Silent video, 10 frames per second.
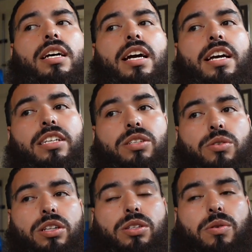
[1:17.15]
and he's
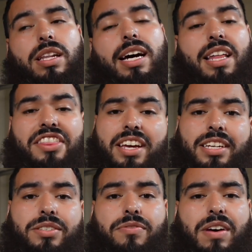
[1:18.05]
going through a lot of
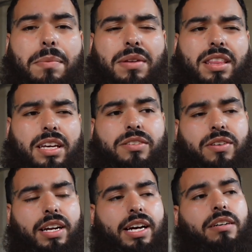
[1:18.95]
things, family things
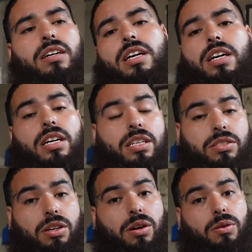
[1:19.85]
right now.
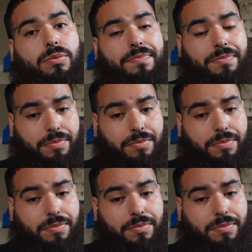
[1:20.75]
So